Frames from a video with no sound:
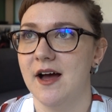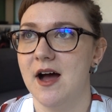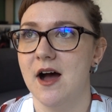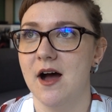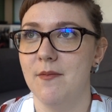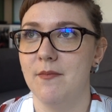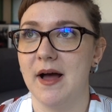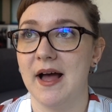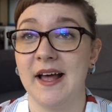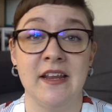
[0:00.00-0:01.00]

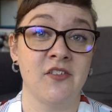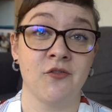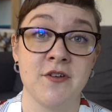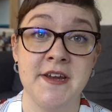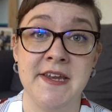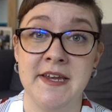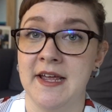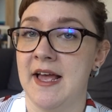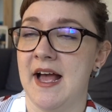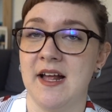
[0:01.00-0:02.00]
And it's free
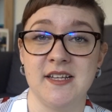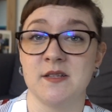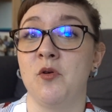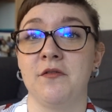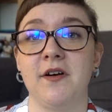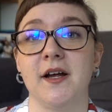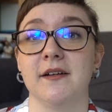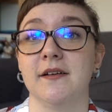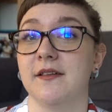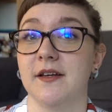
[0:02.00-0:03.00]
and it's more
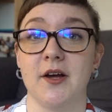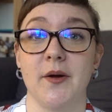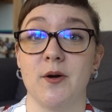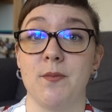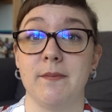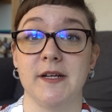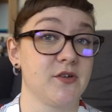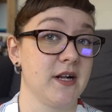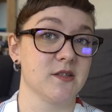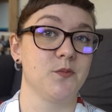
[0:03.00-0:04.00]
fun than going on public
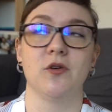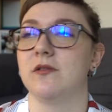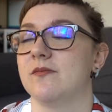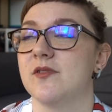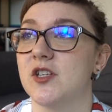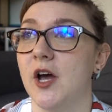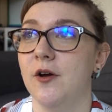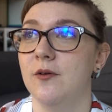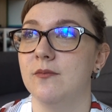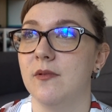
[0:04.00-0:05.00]
transport.
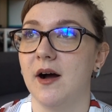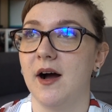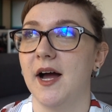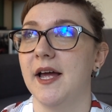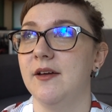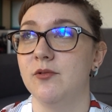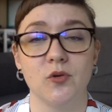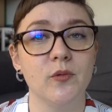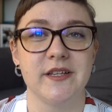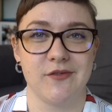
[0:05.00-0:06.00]
So I would
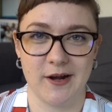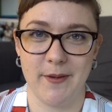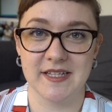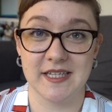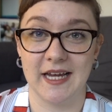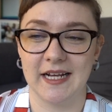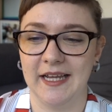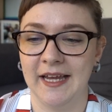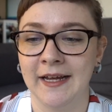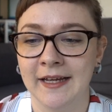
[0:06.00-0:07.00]
always recommend
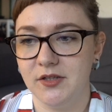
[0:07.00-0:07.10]
cycling.